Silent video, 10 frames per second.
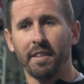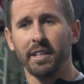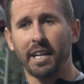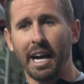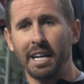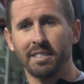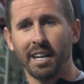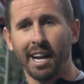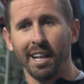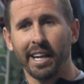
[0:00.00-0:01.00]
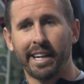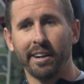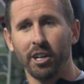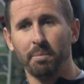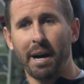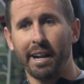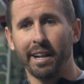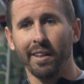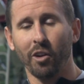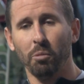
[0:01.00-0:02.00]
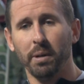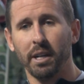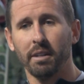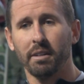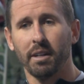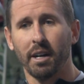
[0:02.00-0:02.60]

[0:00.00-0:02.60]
I think the guys kind of like hearing about it a little bit,